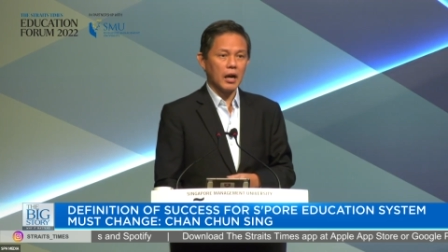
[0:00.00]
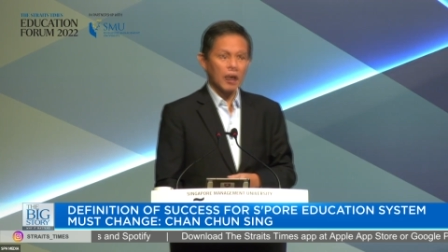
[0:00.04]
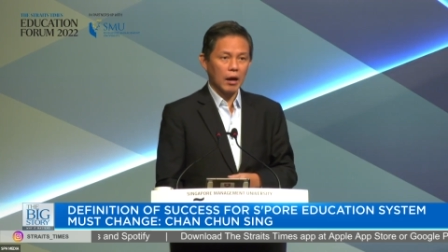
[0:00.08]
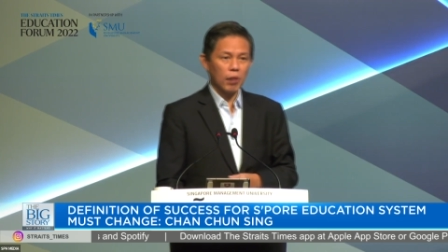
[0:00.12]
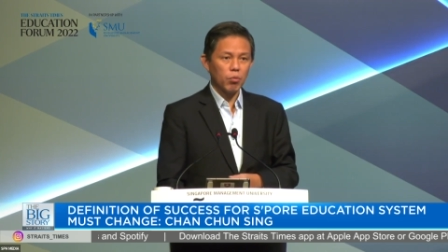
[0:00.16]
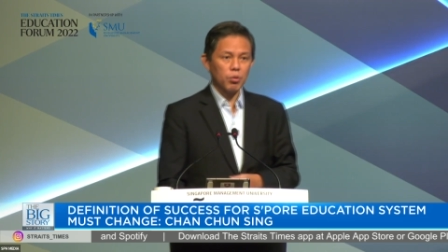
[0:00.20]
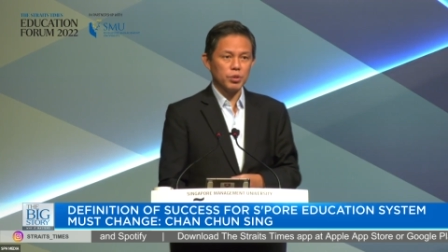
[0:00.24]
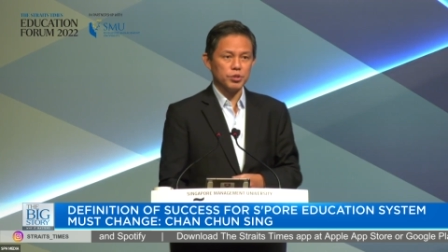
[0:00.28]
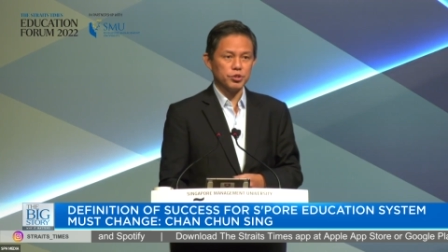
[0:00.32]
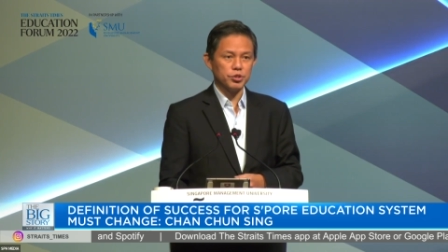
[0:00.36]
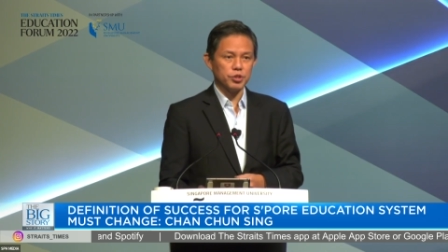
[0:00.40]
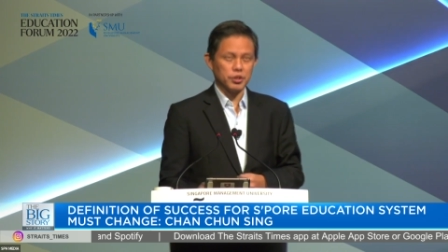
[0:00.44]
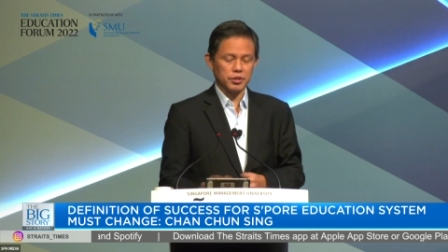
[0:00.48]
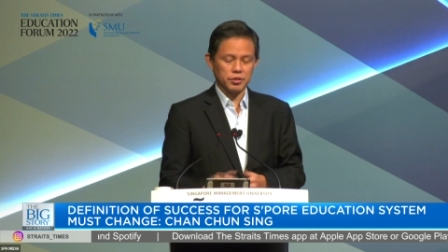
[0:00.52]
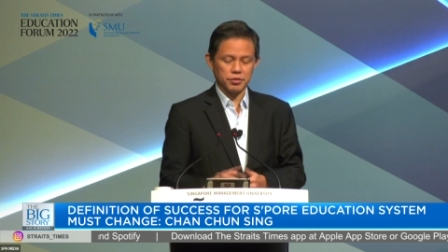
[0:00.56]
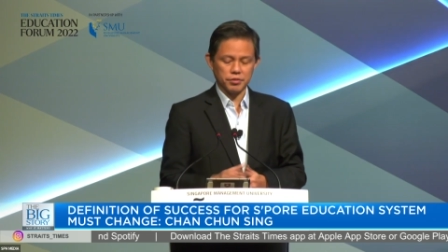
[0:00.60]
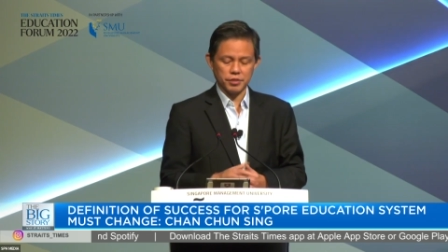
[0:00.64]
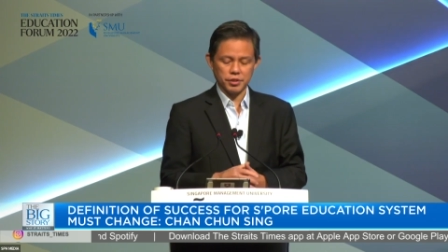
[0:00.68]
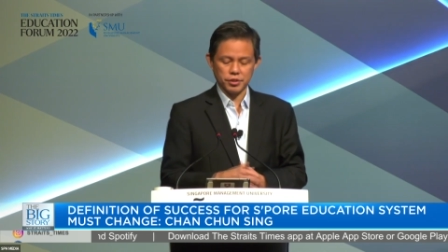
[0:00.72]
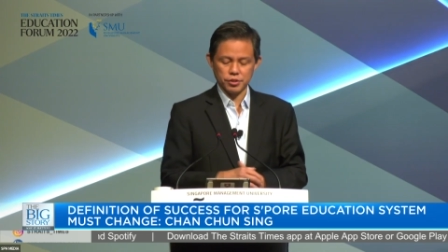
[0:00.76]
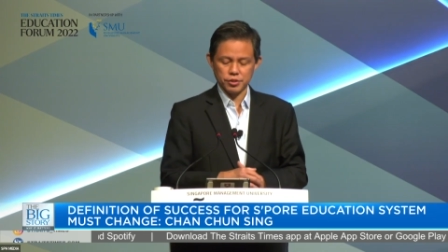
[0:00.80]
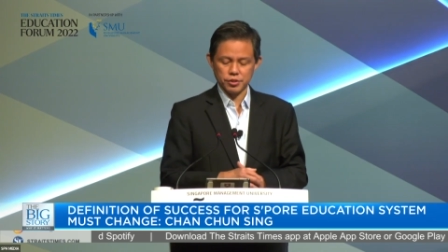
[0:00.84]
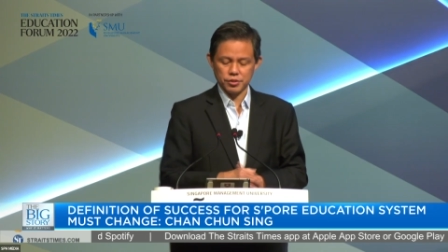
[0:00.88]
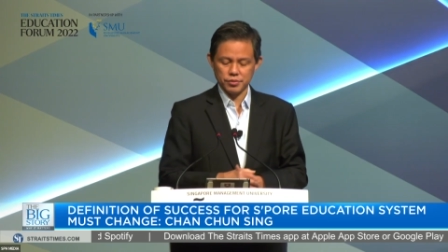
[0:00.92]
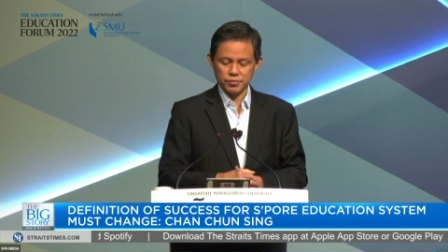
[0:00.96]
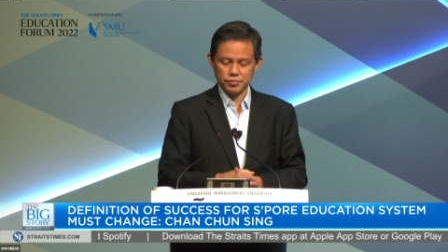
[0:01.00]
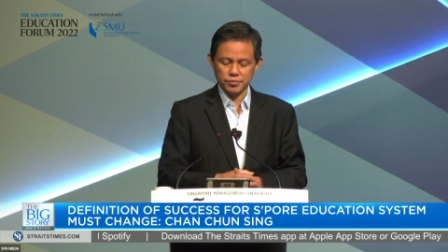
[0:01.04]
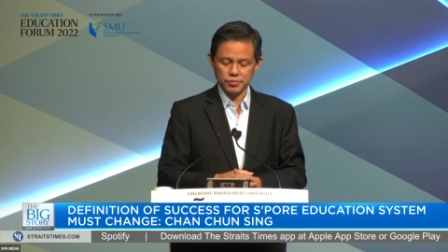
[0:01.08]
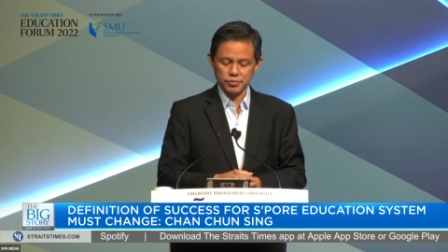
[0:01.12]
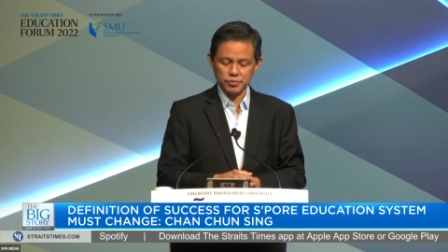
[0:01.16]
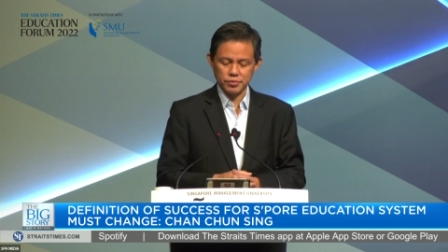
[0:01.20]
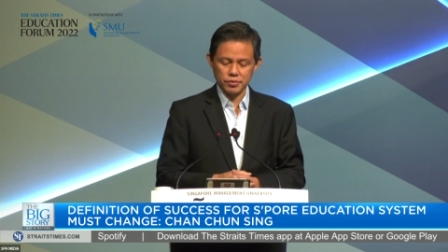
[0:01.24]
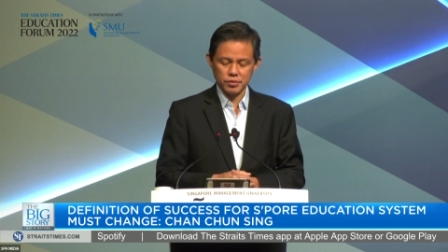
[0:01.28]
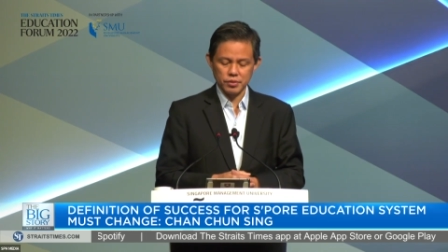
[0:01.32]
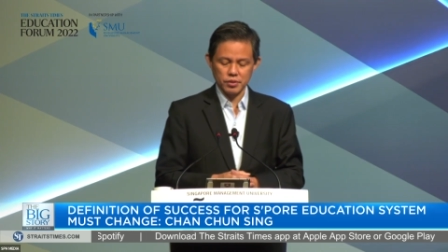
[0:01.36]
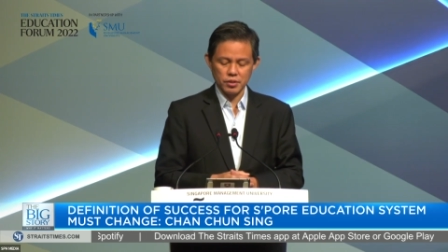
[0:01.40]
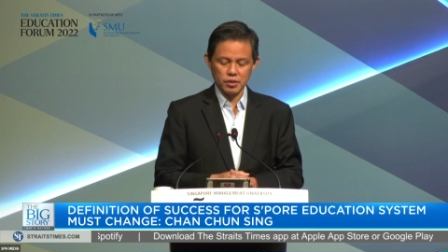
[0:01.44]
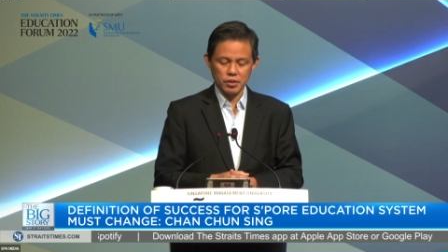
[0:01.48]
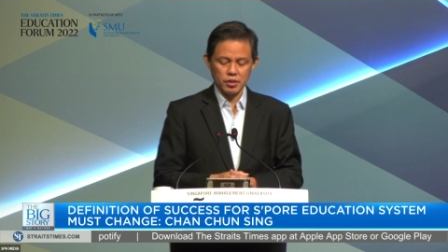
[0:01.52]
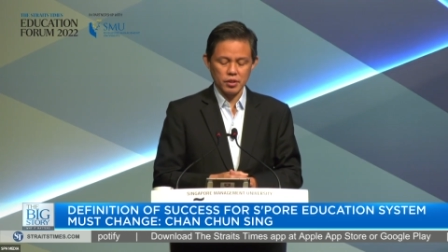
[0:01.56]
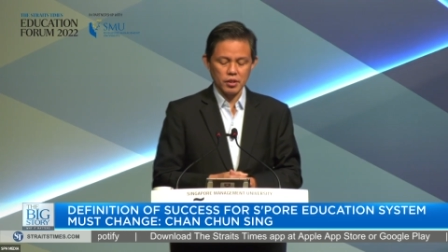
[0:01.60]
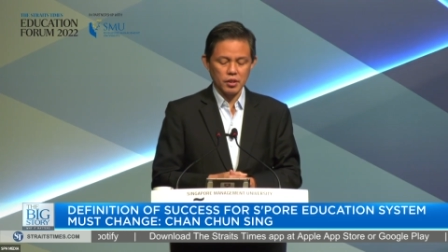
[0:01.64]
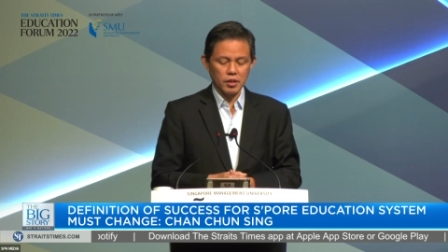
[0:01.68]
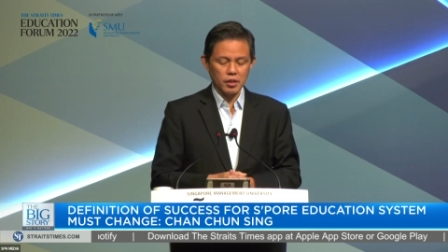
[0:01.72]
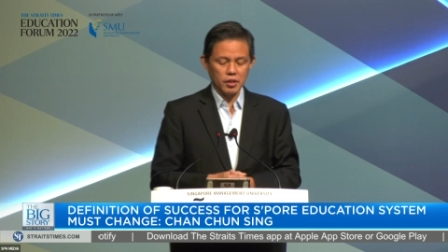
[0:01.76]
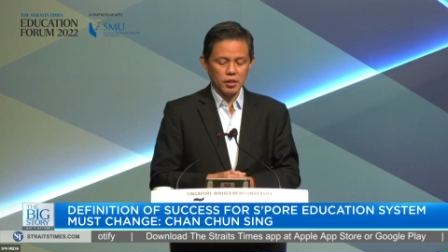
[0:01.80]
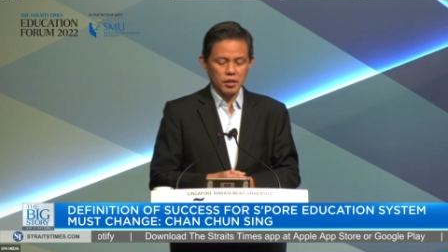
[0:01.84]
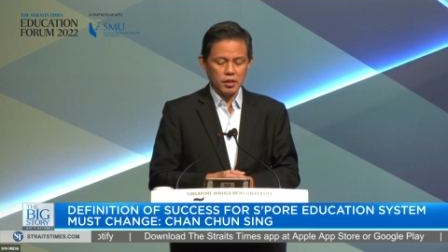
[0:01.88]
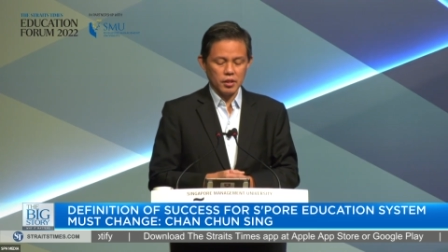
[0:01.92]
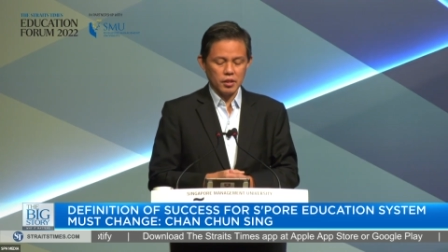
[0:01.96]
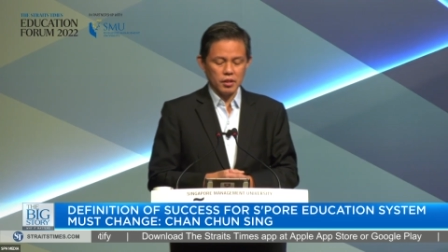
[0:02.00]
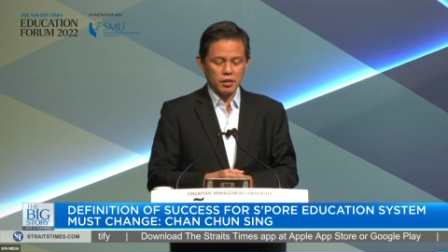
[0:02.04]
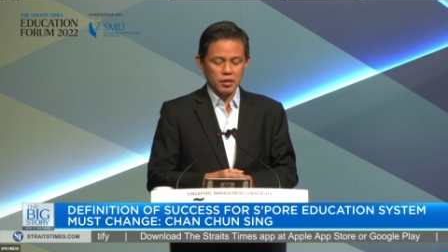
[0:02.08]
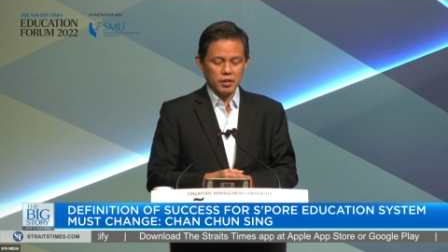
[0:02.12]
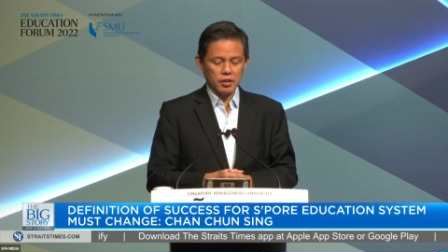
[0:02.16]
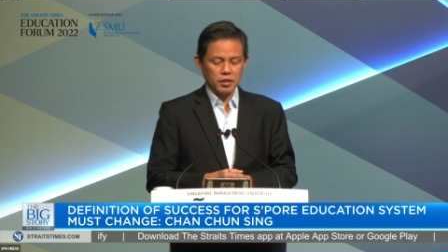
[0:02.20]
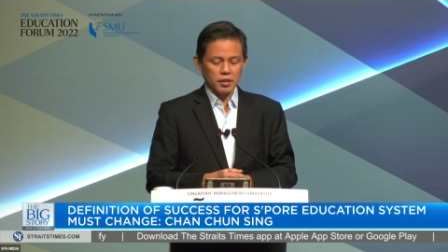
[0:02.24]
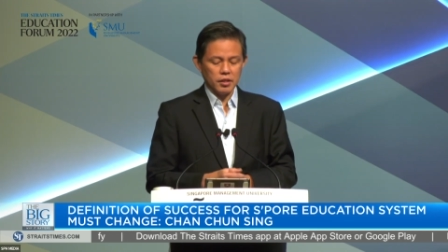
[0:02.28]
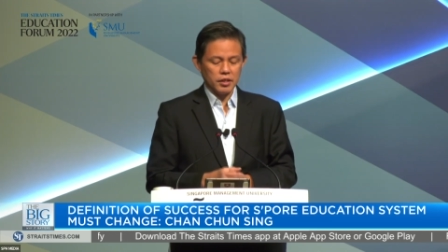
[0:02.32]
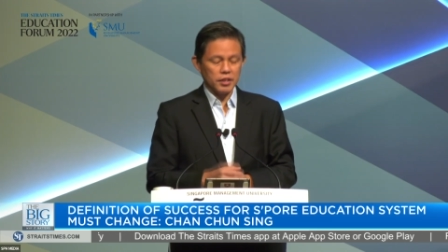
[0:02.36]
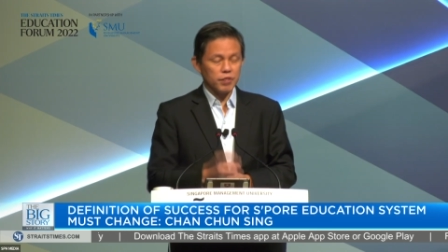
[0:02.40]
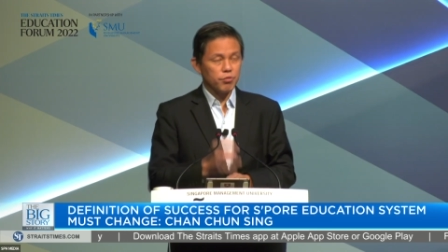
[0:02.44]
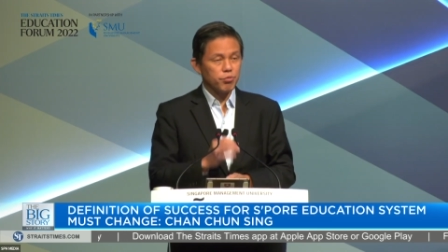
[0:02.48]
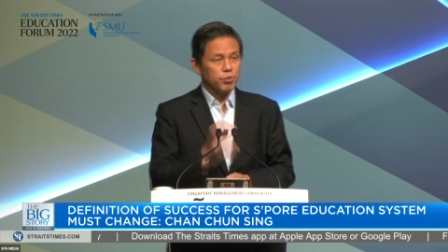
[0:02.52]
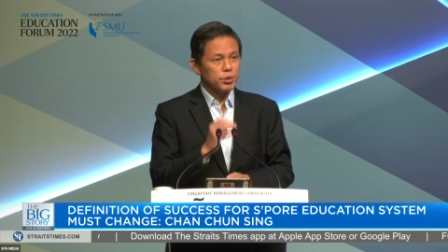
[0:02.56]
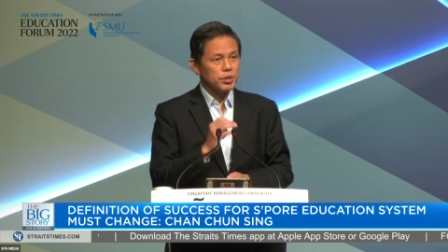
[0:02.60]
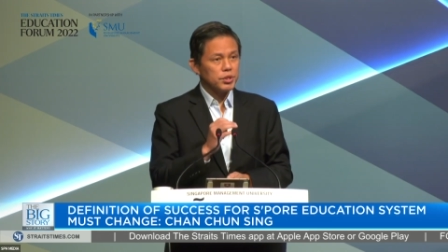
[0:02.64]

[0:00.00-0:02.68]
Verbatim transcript: our generation. If